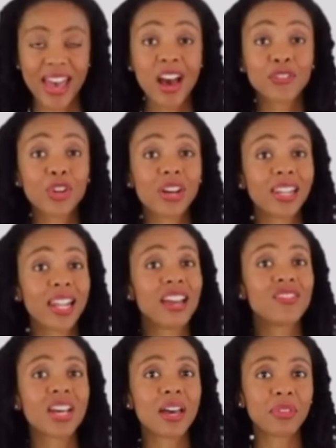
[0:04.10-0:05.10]
After a
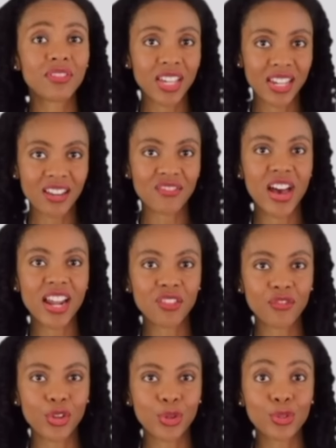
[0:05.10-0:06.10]
lifetime of eating
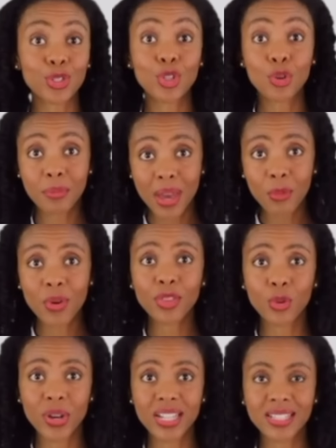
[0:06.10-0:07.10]
fatty foods, you may
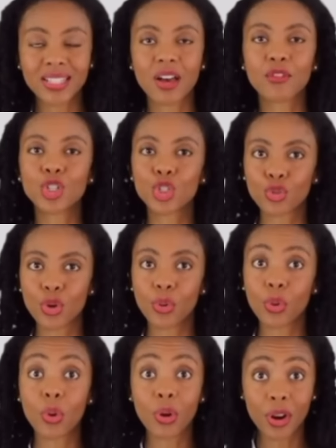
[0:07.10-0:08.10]
run the risks of a
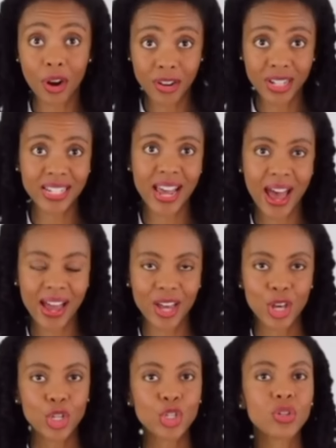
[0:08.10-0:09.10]
stroke or heart
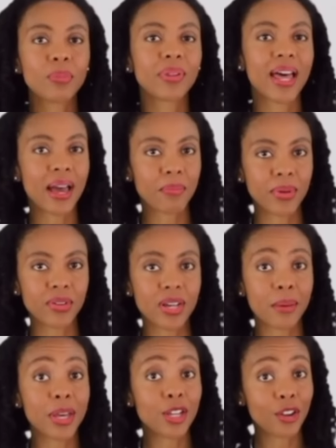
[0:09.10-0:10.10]
attack due to plaque
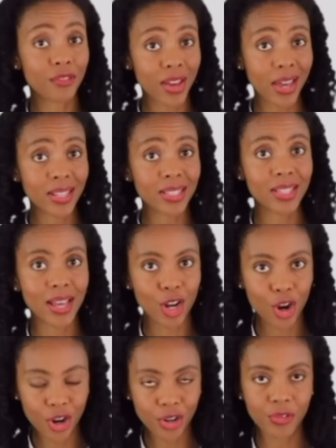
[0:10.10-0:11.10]
buildup in your veins
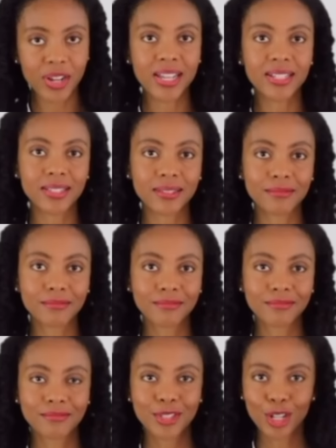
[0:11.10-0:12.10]
and arteries.
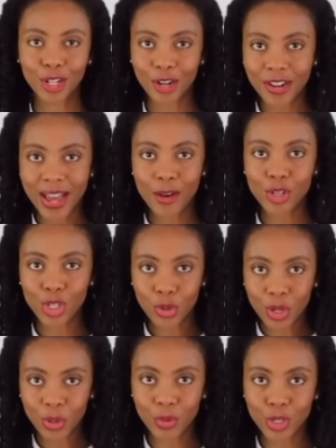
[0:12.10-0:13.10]
To learn how
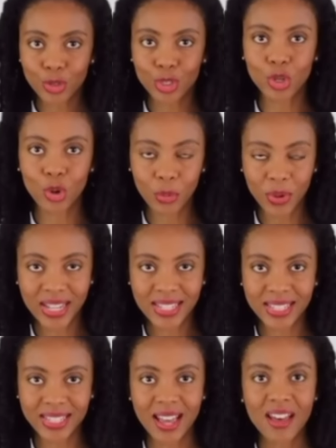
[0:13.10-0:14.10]
you can reduce your
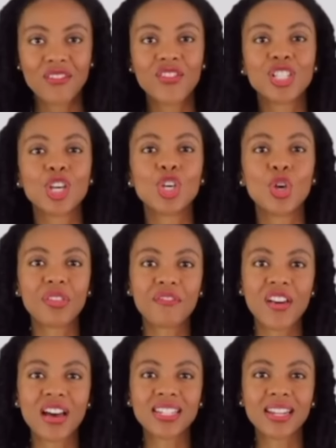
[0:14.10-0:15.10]
risks, visit
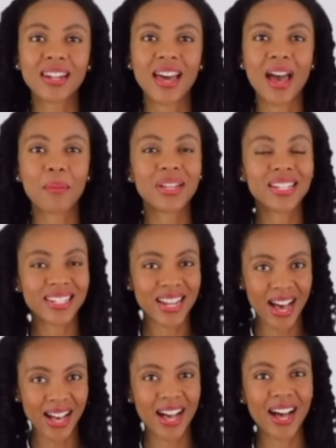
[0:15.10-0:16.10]
youth fountain lab
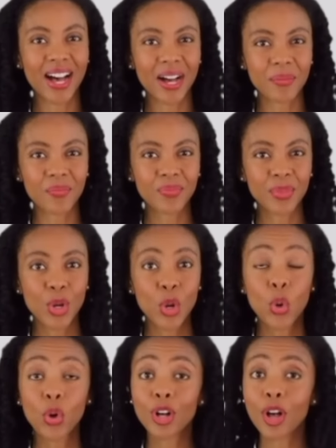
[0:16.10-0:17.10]
dot com
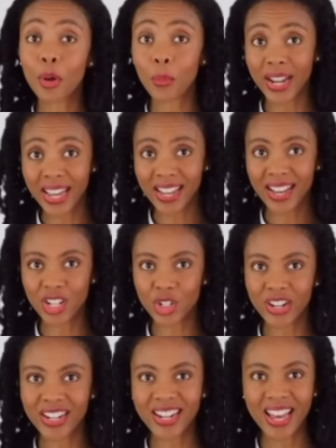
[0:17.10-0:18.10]
or call one eight
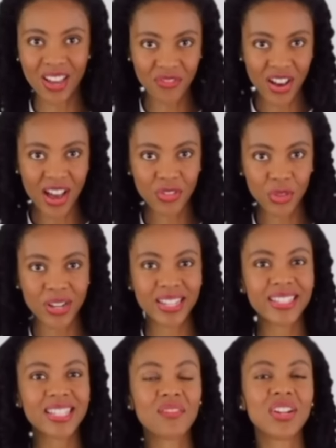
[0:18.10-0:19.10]
hundred, eight five
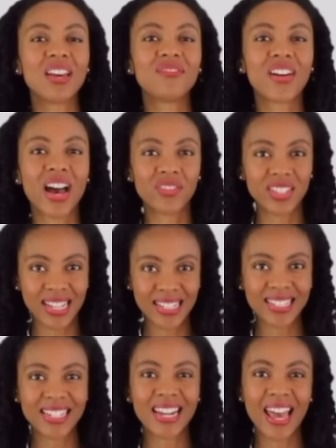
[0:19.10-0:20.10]
three, seven eight five
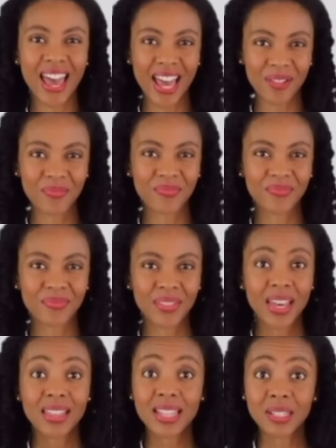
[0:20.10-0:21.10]
six today.
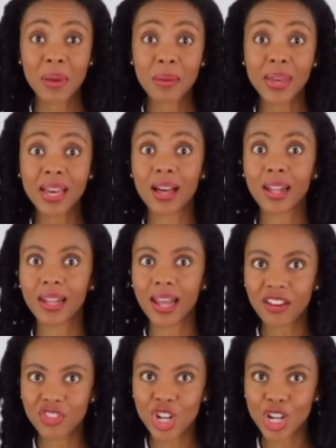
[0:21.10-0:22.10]
This may be a
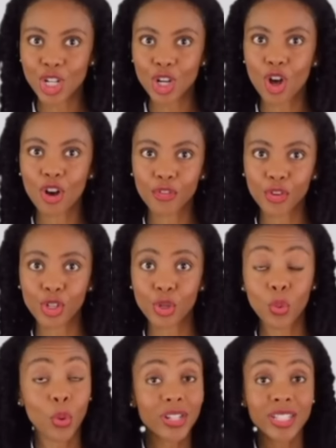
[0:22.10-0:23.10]
life-changing call for
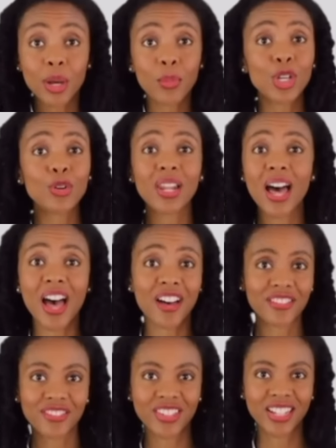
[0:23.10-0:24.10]
you or someone you
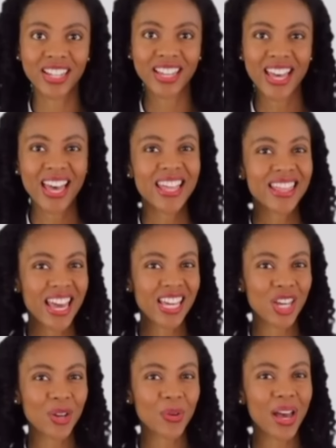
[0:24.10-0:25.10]
love.
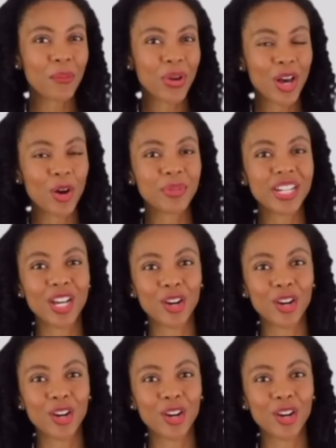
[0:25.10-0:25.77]
Thank you, and we hope to